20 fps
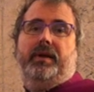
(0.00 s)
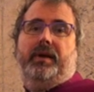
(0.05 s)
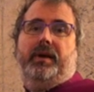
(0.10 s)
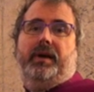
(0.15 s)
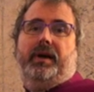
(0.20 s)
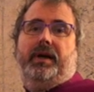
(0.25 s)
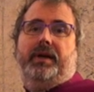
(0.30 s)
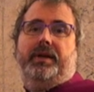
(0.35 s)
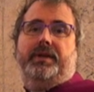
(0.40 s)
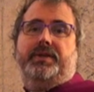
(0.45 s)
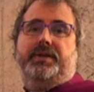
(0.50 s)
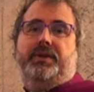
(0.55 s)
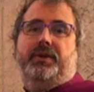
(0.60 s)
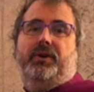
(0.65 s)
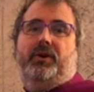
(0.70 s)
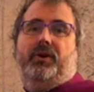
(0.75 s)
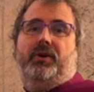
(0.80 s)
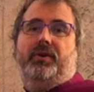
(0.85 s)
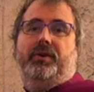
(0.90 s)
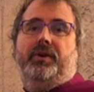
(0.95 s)
And
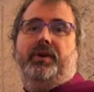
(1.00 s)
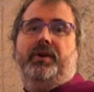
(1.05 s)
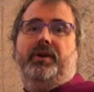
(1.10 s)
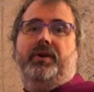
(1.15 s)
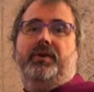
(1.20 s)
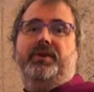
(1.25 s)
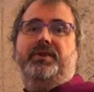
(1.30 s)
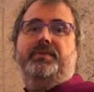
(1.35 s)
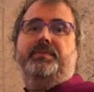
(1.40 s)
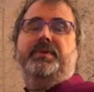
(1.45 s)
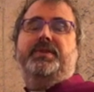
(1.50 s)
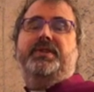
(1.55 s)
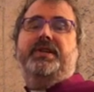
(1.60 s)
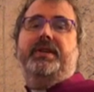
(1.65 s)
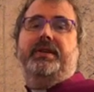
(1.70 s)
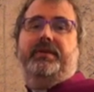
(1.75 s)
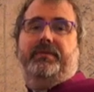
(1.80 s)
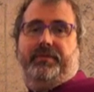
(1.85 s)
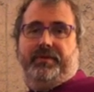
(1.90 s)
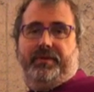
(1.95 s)
on Christmas
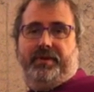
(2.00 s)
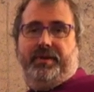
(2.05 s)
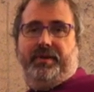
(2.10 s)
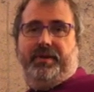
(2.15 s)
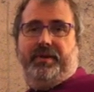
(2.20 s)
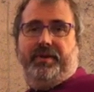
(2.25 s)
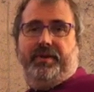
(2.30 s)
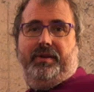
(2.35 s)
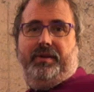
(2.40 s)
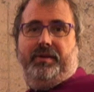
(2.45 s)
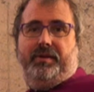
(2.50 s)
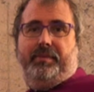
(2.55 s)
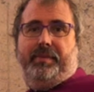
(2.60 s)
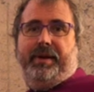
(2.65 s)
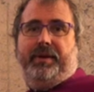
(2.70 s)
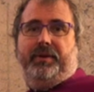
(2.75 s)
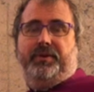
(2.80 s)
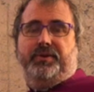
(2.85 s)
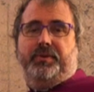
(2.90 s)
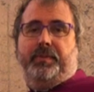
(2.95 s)
Eve, the
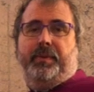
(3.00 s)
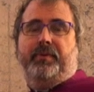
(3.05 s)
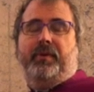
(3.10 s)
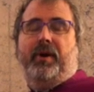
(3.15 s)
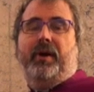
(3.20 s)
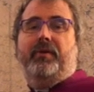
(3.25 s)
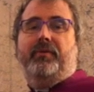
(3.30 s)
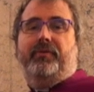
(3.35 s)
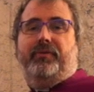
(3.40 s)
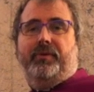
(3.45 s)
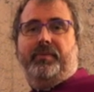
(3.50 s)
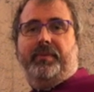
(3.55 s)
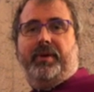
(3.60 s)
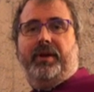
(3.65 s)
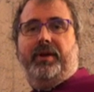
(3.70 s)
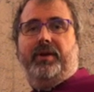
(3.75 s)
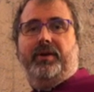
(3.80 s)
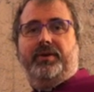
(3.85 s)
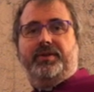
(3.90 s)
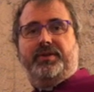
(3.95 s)
bells will be rung from
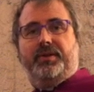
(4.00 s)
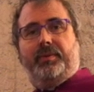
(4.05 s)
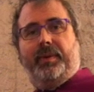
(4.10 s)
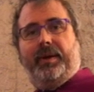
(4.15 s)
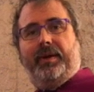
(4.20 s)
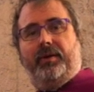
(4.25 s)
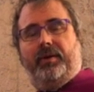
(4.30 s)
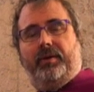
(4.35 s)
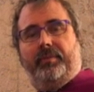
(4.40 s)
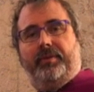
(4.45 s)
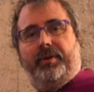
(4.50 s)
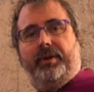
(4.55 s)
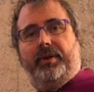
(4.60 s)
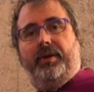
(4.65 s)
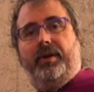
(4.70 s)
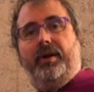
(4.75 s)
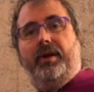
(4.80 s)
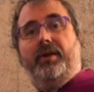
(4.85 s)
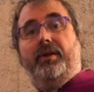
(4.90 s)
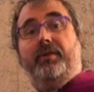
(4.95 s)
here to welcome
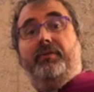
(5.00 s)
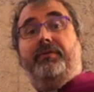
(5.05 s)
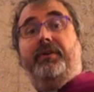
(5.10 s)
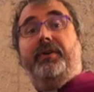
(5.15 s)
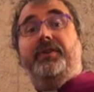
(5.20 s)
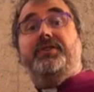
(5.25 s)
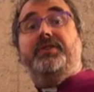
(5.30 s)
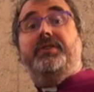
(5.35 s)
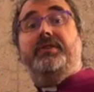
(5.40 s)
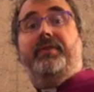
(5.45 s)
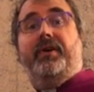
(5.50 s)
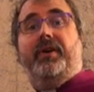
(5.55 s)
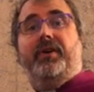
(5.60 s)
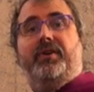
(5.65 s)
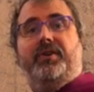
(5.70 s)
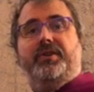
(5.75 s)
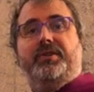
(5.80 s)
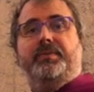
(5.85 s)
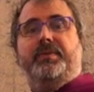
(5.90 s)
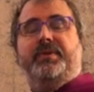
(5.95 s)
the first of our
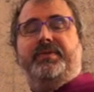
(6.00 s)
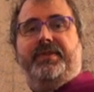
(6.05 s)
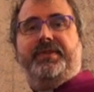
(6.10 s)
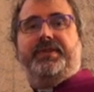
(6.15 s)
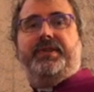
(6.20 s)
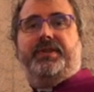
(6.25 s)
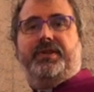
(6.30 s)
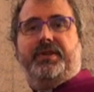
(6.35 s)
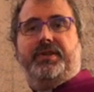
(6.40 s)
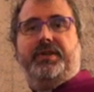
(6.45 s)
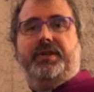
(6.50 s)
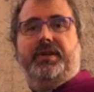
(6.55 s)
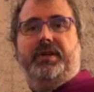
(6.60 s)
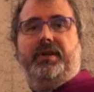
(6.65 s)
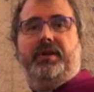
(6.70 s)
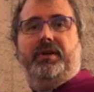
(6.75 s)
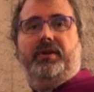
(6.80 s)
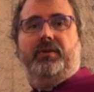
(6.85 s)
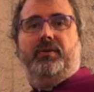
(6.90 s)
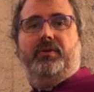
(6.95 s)
Christmas visitors
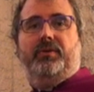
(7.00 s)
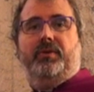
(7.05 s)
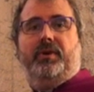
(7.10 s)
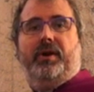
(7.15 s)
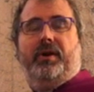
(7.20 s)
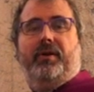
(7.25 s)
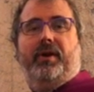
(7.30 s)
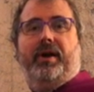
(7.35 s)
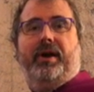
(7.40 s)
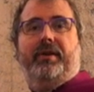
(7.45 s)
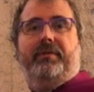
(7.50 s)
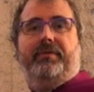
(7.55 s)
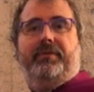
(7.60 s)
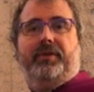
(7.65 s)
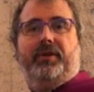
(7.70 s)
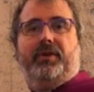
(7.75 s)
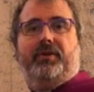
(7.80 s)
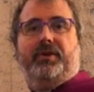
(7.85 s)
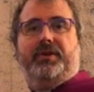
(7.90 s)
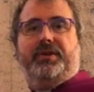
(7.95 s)
who arrive for
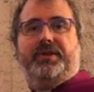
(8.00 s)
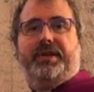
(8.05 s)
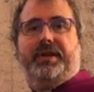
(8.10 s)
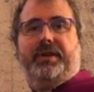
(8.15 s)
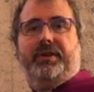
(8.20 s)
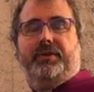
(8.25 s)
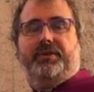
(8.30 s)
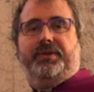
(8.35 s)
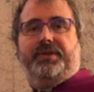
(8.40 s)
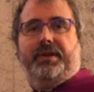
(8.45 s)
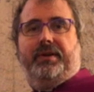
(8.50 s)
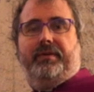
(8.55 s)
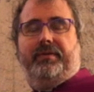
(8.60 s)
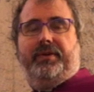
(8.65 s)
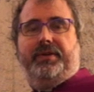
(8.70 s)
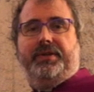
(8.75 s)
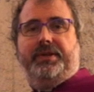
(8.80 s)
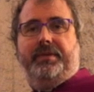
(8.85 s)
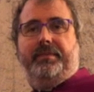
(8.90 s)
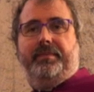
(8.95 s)
the Christingle
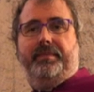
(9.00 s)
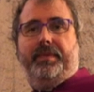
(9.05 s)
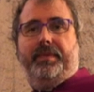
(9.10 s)
service.